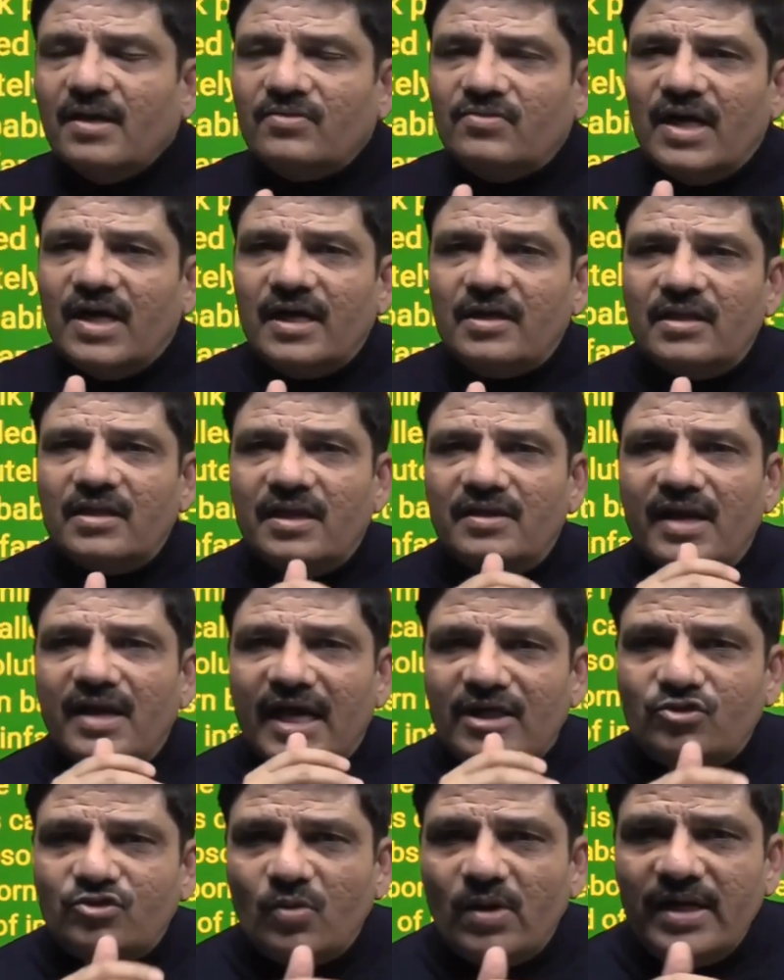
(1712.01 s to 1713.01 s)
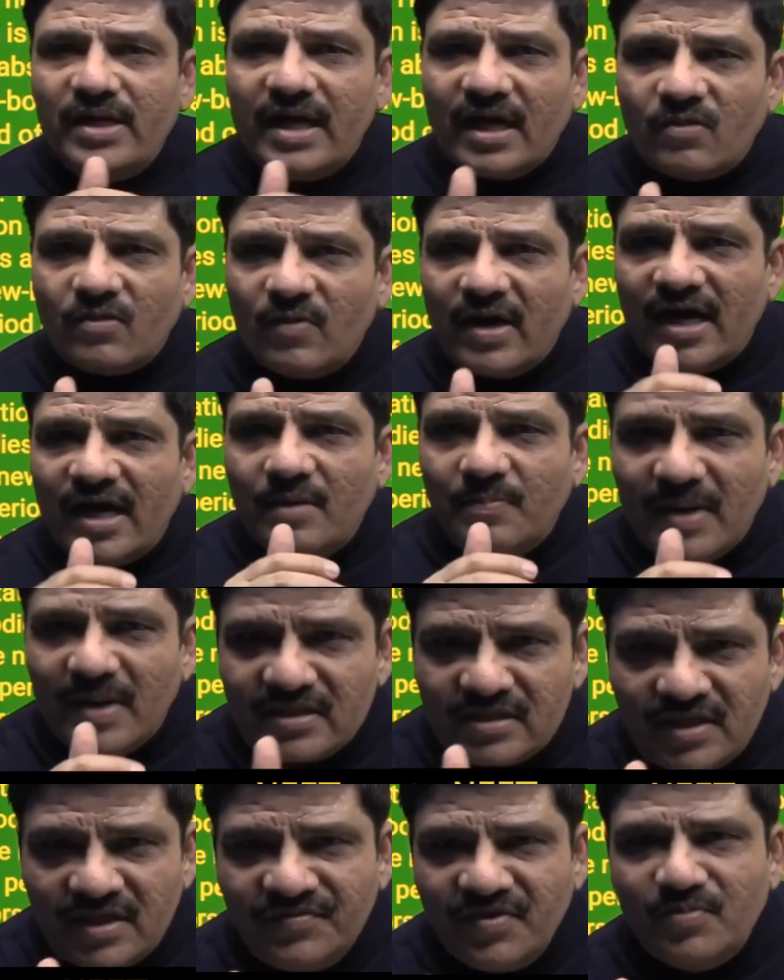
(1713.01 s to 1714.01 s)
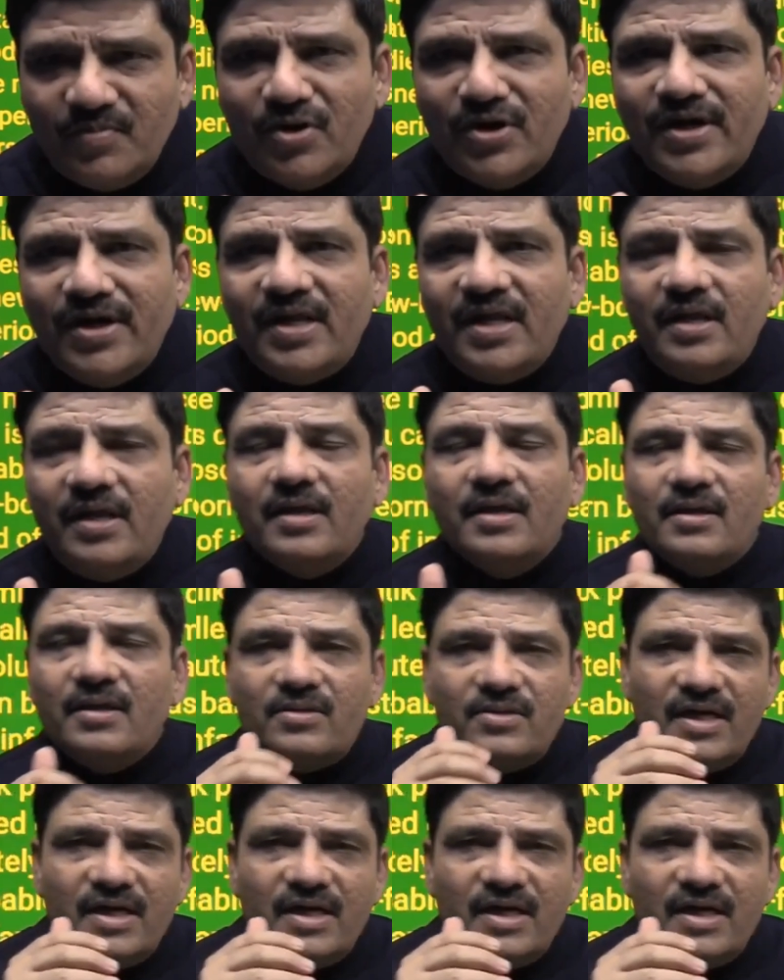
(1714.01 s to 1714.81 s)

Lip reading: that the naturally acquired passive immunity